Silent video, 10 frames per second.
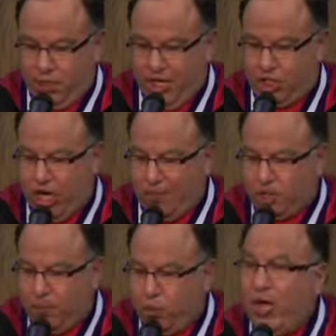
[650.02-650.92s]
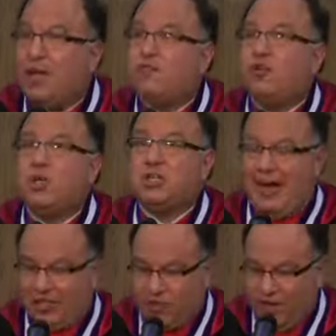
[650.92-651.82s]
and James Nabrit from the
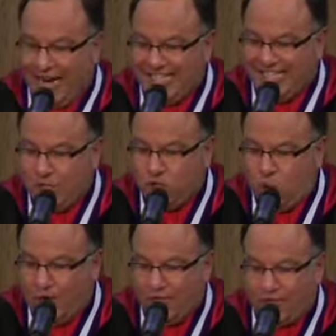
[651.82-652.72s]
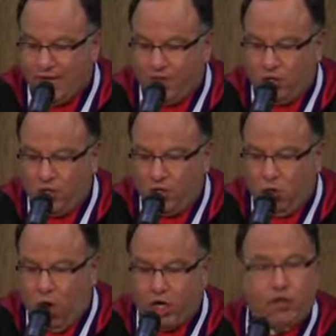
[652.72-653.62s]
class of 1927,
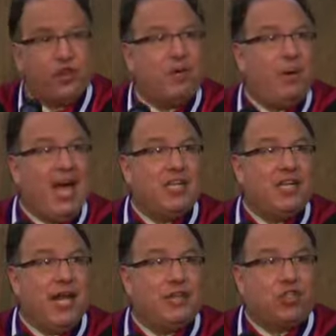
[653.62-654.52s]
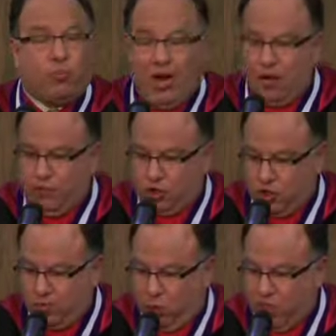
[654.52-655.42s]
who argued the companion case to Brown
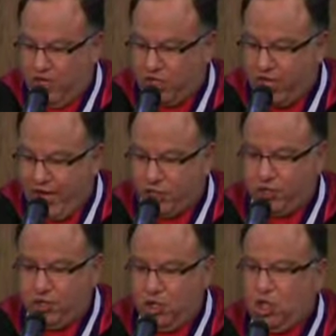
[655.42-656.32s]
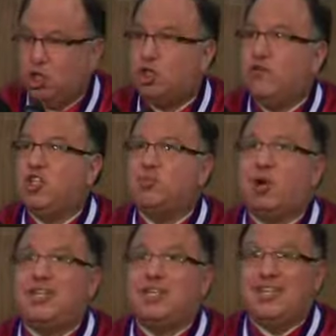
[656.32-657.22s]
versus Board of Education, served as
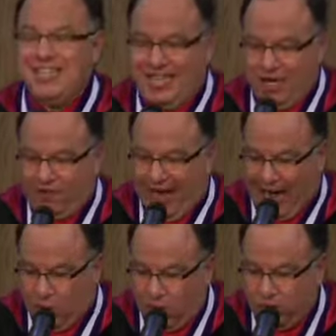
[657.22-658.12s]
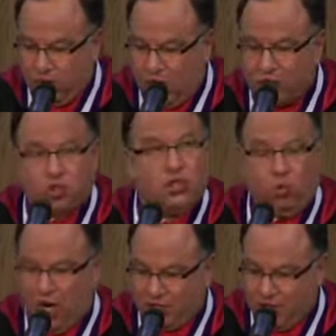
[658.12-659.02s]
president and dean of Howard Law School
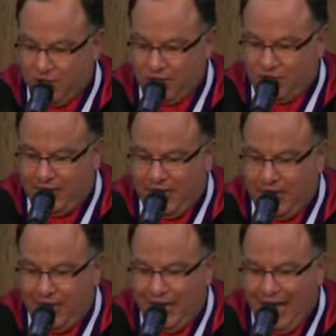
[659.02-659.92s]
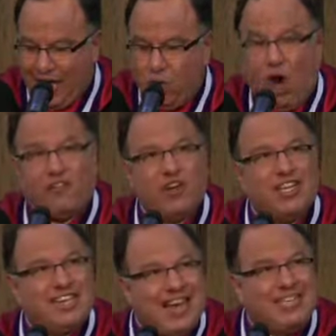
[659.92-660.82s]
in Washington, D.C., and who offered
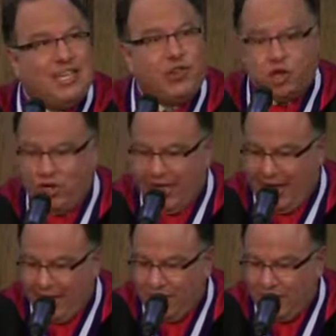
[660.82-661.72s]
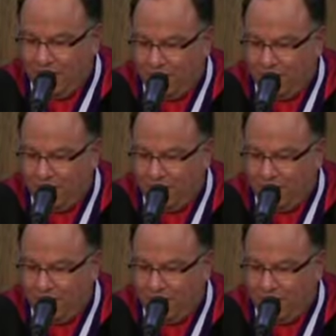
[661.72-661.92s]
in 1938